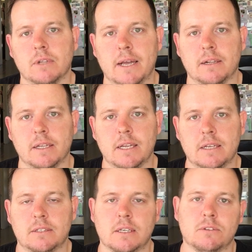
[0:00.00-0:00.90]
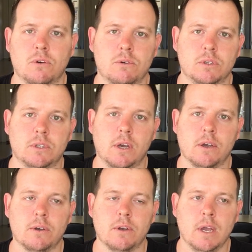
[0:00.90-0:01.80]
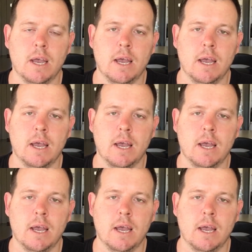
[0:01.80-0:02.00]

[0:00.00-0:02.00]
Analytics. There's also